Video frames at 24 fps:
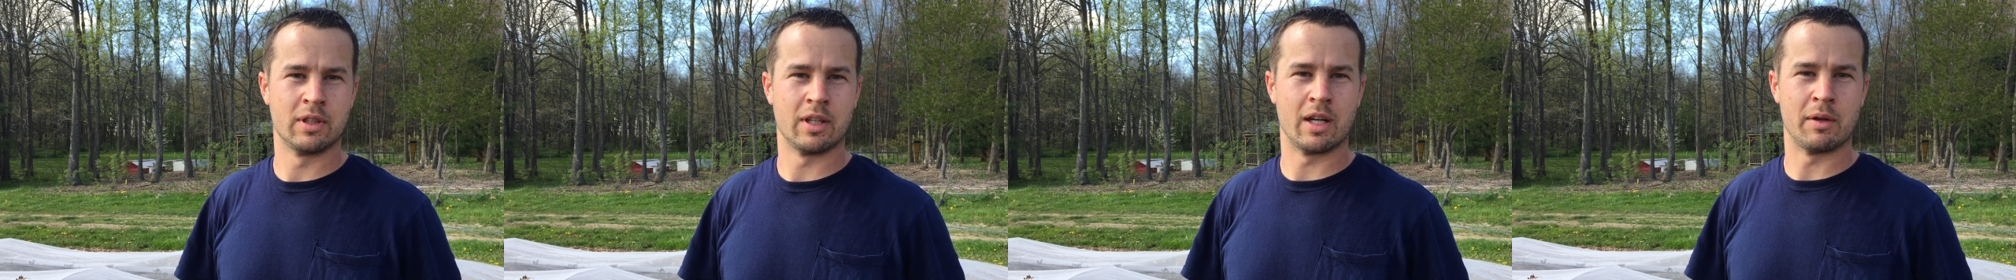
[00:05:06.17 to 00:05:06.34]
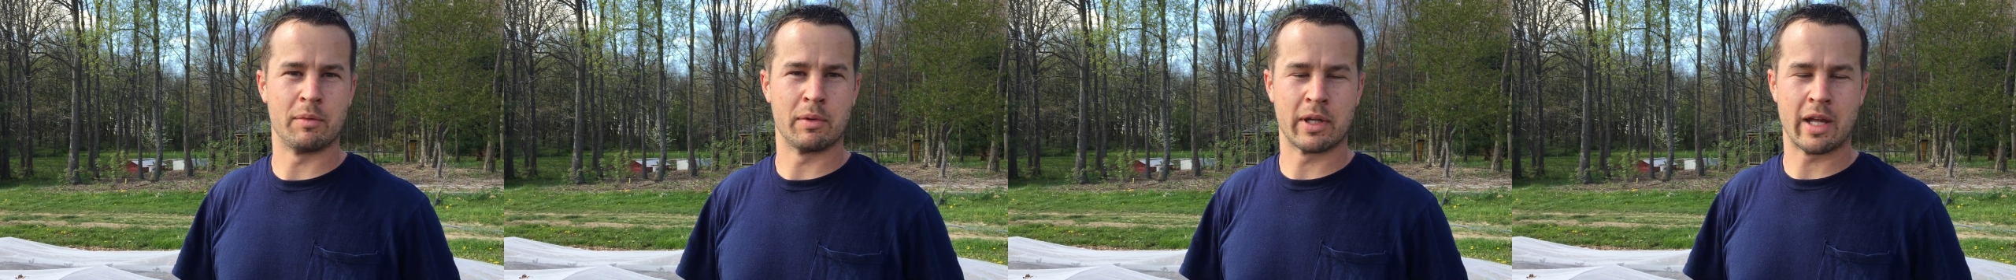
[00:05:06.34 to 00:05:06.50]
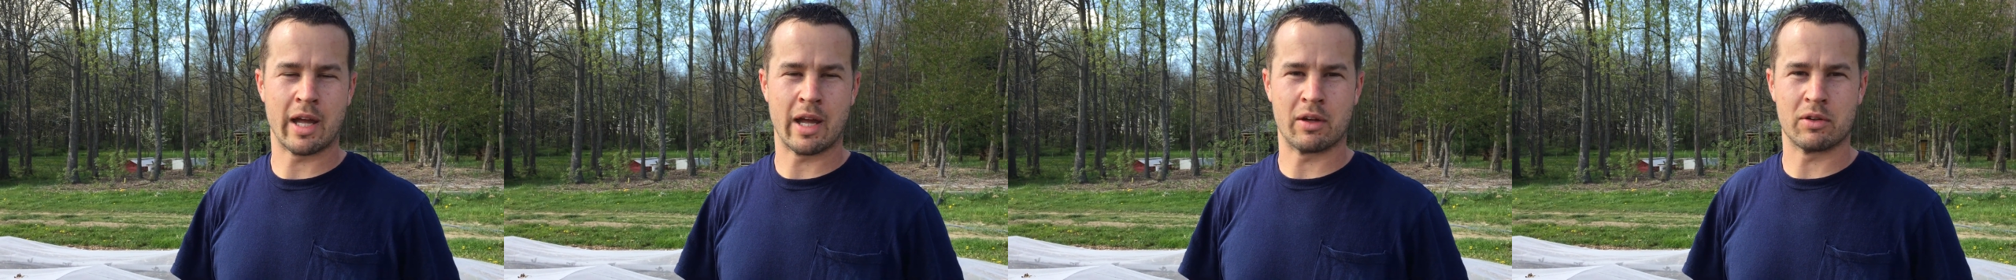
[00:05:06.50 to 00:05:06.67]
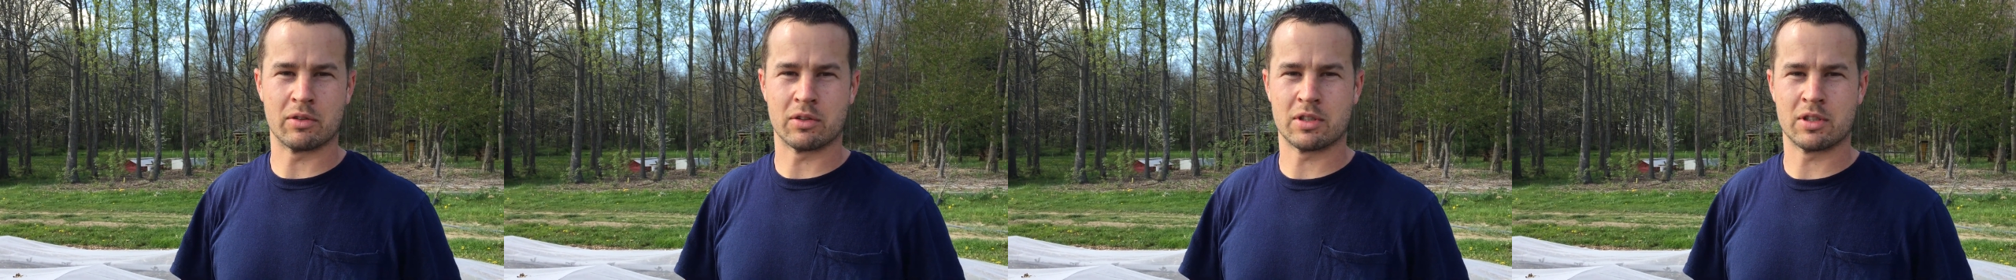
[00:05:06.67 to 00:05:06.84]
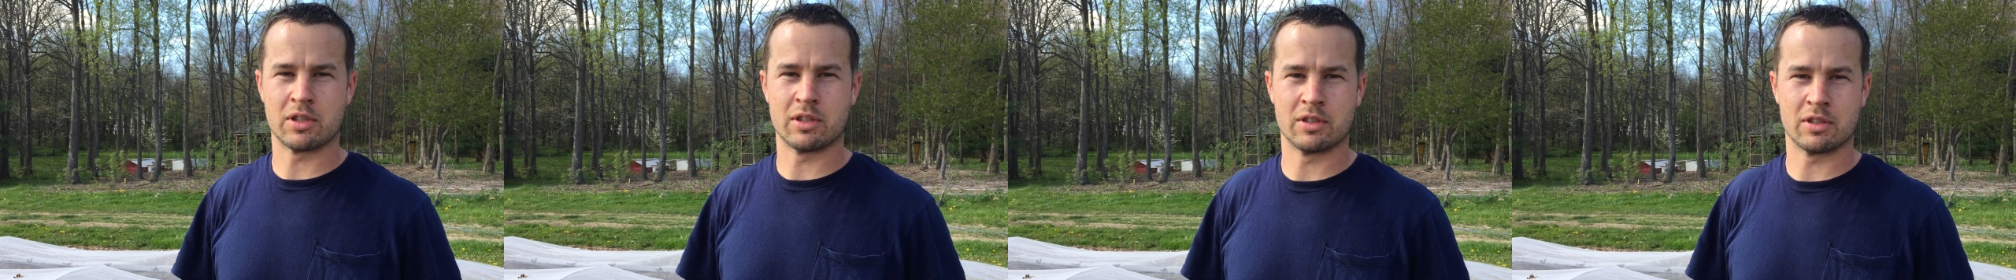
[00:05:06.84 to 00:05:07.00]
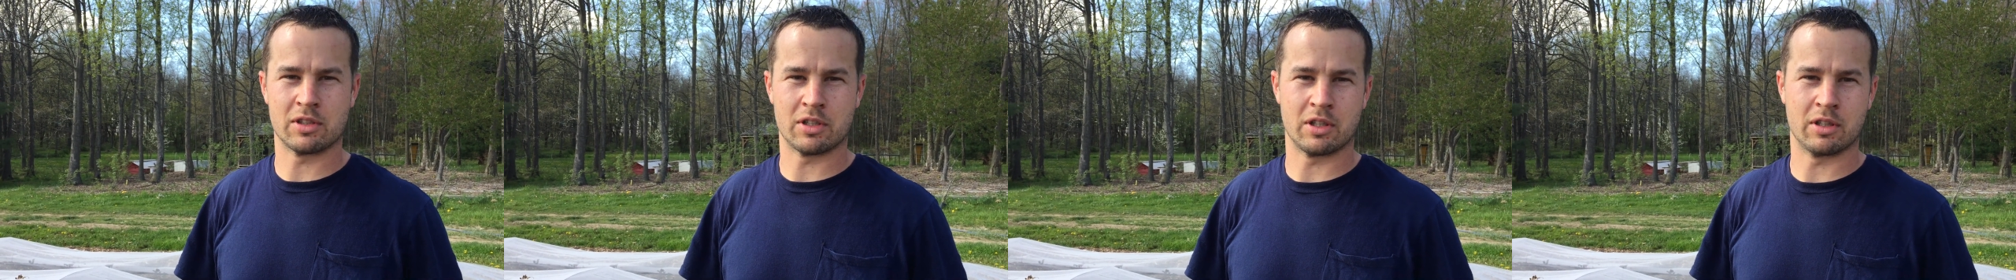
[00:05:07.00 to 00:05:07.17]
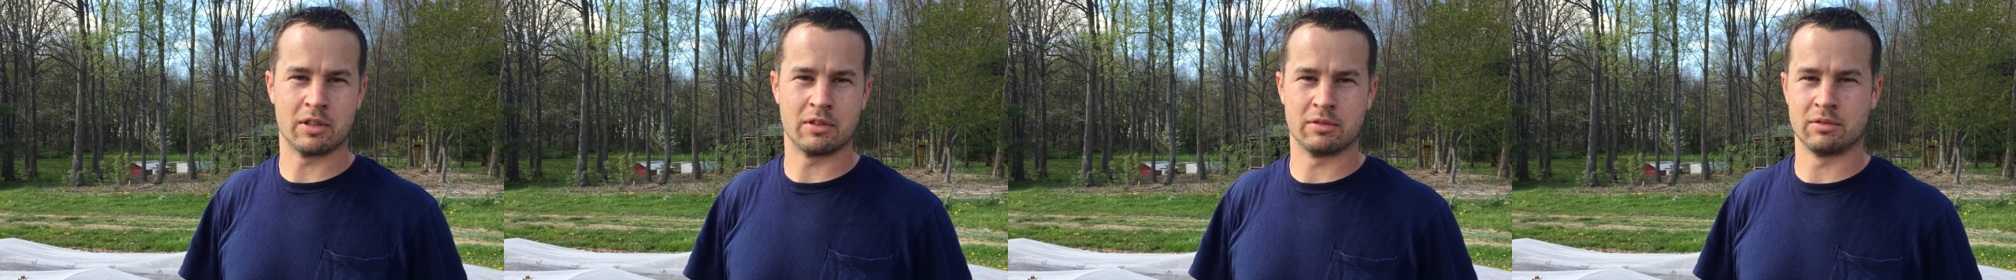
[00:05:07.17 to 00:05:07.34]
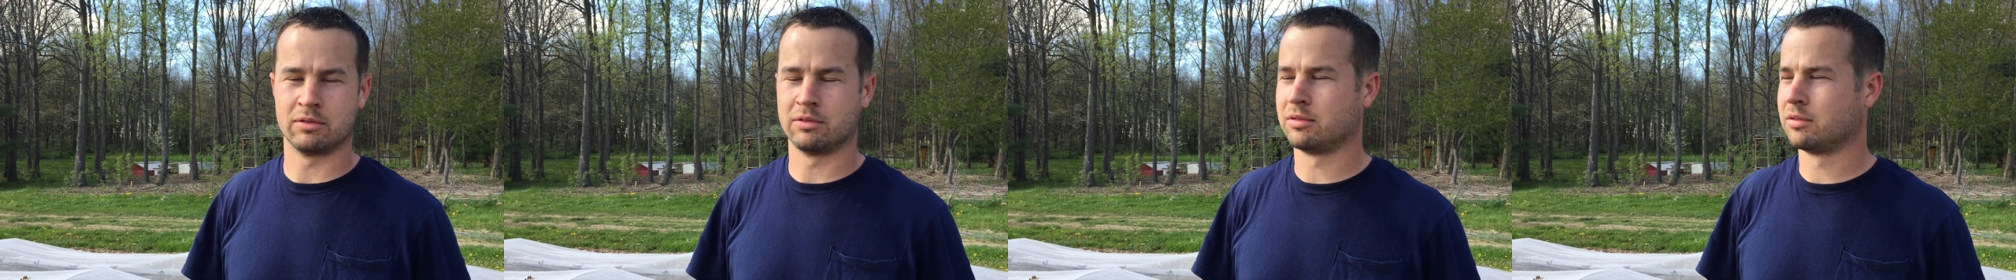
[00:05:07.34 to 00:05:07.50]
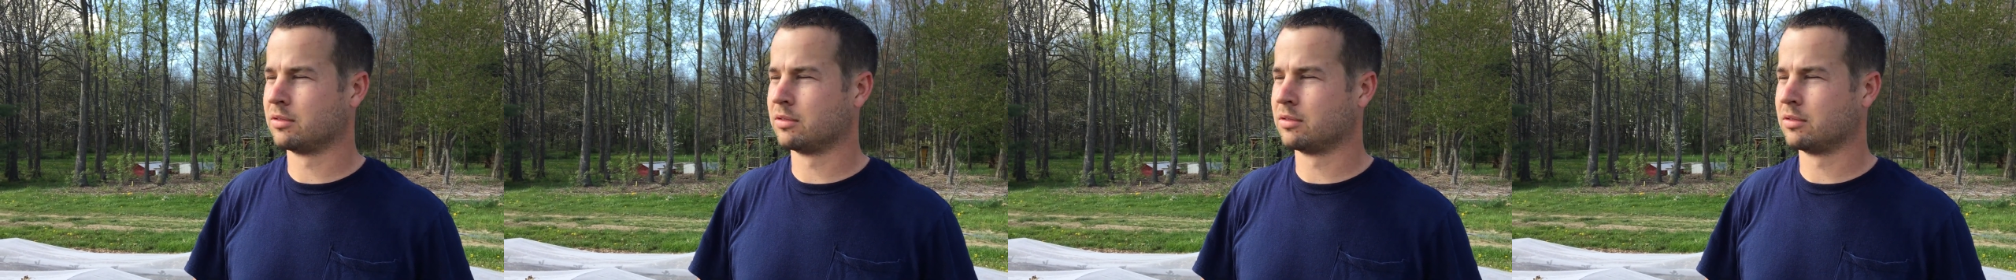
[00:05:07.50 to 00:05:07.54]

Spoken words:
accounts, so